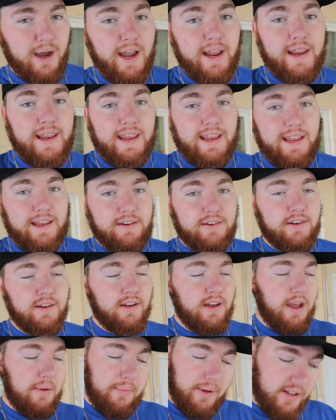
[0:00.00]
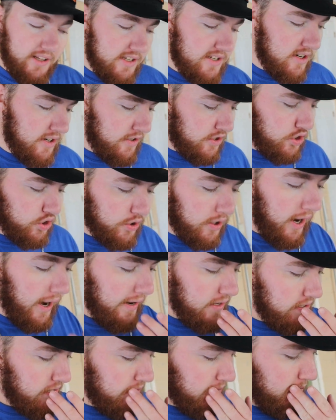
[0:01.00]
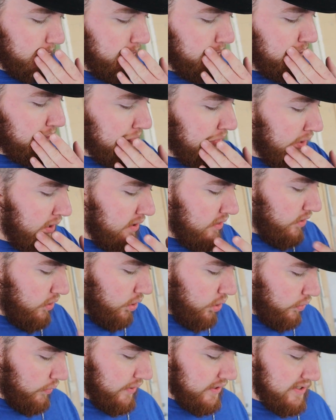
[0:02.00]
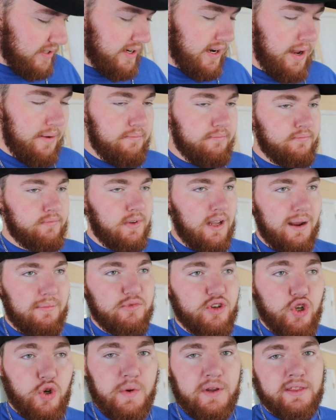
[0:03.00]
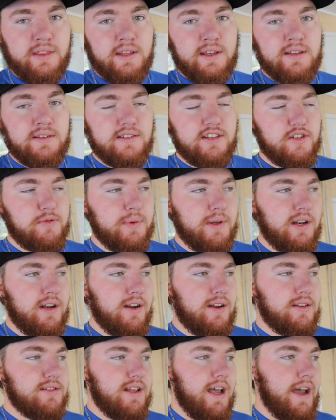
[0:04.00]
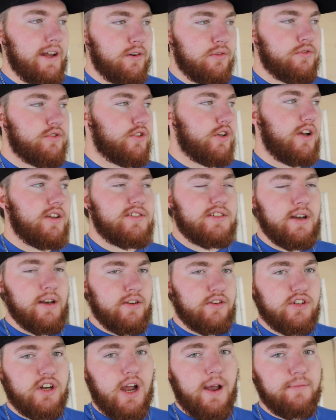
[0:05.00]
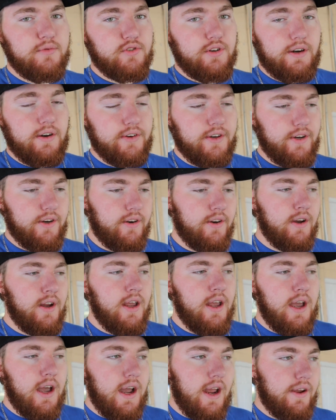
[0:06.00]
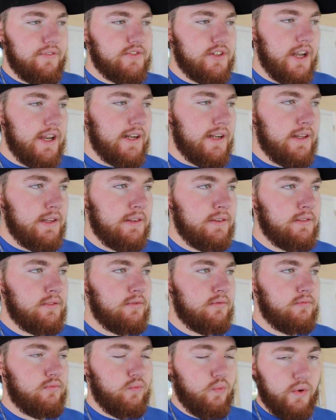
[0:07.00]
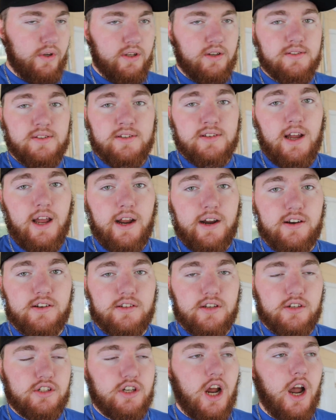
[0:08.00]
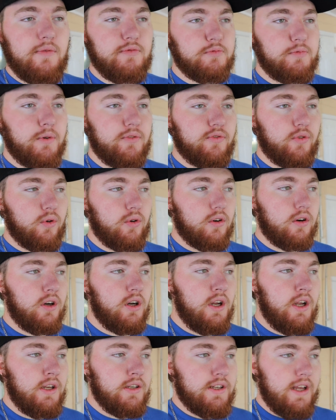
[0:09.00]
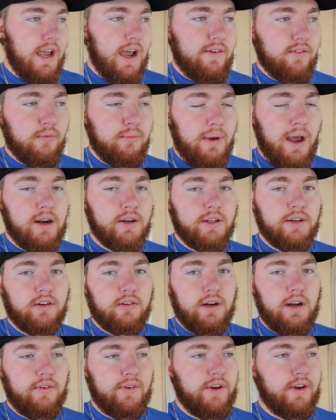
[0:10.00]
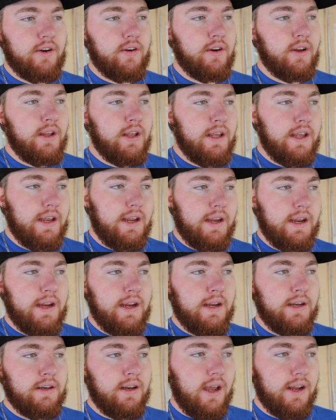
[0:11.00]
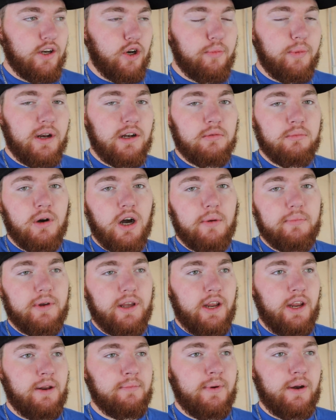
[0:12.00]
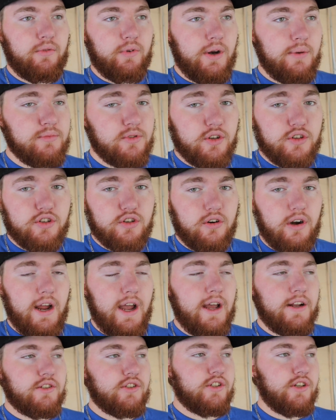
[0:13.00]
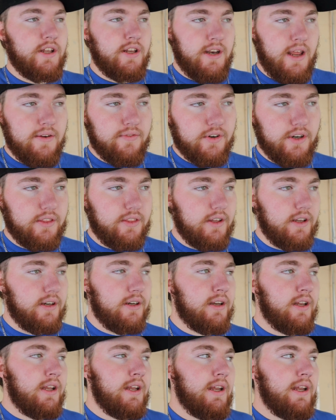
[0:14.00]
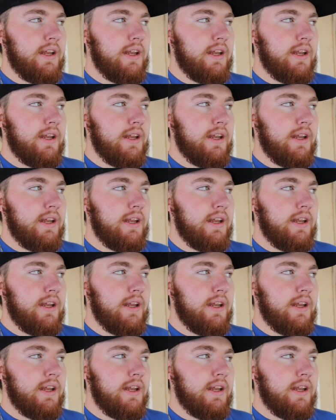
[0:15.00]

by hand. I'm at least gonna try to. The whole reason I'm doing this is because I don't trust any shops around here. I've taken wheels and tires to shops before to have them mounted around here, and I go pick them up and my rims are scratched and everything.